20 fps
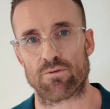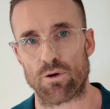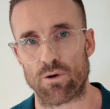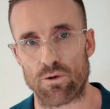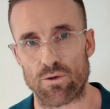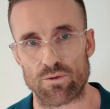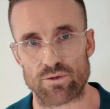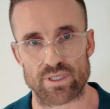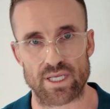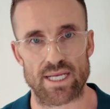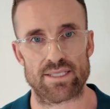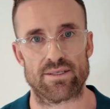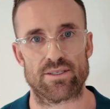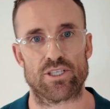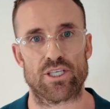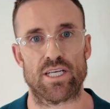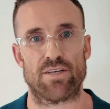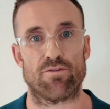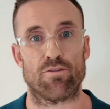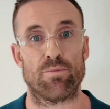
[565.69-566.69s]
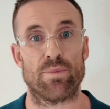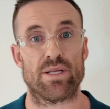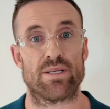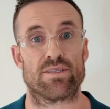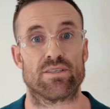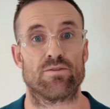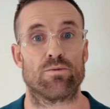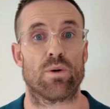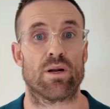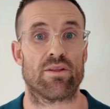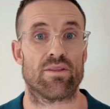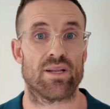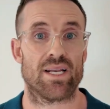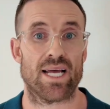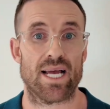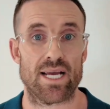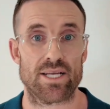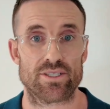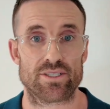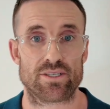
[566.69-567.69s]
roles as a chief of medicine of one of the
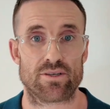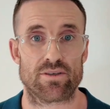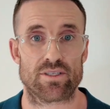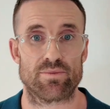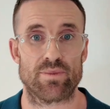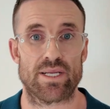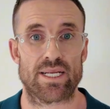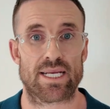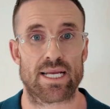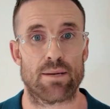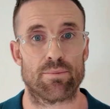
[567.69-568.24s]
largest cosmetic